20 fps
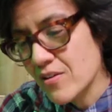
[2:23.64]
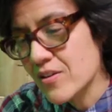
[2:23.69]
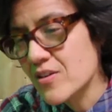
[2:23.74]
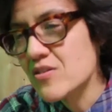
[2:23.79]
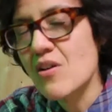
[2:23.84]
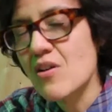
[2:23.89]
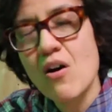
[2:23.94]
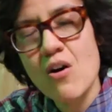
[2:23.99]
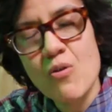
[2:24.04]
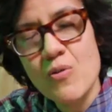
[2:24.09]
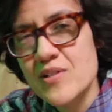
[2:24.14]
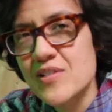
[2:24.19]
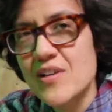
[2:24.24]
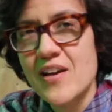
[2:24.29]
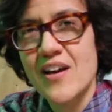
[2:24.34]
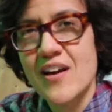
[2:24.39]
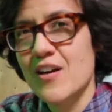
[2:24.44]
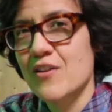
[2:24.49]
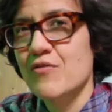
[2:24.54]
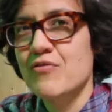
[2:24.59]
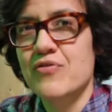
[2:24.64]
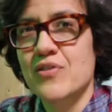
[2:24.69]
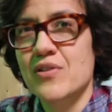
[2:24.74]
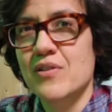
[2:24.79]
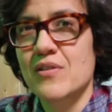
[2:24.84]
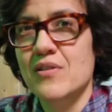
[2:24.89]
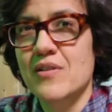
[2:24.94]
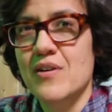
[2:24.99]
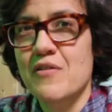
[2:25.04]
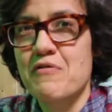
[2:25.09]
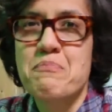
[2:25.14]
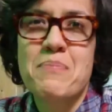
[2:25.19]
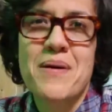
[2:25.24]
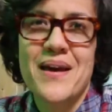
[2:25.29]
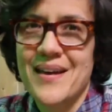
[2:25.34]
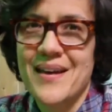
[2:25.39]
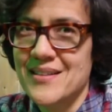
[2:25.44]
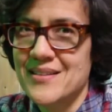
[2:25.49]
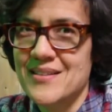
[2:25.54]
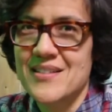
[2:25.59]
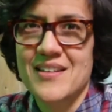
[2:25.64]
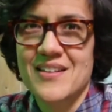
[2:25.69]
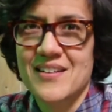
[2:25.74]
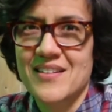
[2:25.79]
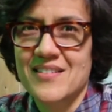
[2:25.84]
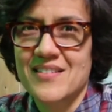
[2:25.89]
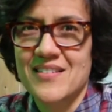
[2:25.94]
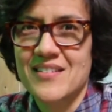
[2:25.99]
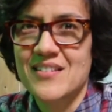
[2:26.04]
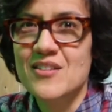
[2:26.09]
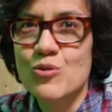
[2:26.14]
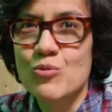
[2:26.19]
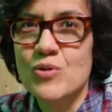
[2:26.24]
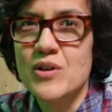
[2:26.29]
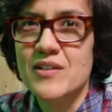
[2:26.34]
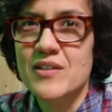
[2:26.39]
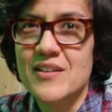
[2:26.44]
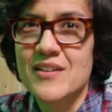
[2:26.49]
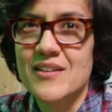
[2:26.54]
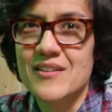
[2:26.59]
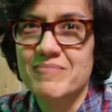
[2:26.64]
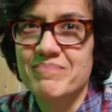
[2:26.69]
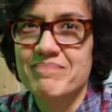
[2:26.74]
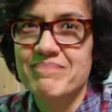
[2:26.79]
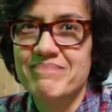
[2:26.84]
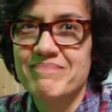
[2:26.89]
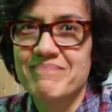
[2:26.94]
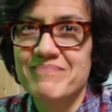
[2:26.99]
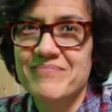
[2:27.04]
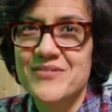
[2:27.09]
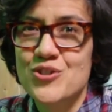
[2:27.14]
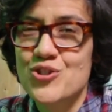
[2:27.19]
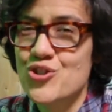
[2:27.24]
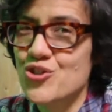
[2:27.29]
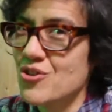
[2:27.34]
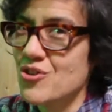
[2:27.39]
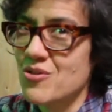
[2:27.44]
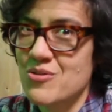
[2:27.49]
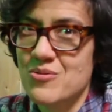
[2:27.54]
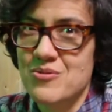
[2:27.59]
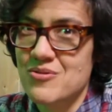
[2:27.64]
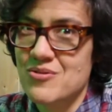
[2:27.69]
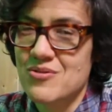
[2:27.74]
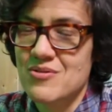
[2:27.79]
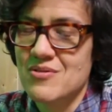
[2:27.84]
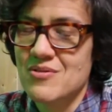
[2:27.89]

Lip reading: is always a handful of painting in the Whitney shows,